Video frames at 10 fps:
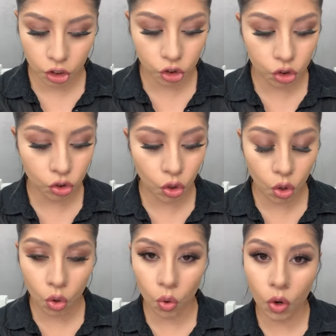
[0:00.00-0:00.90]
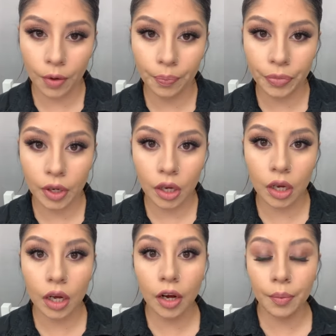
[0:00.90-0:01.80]
So
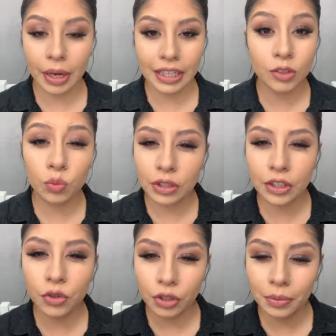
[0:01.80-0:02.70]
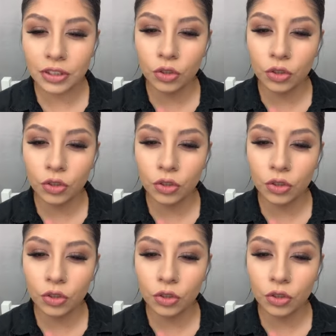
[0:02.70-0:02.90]
and it's really creamy,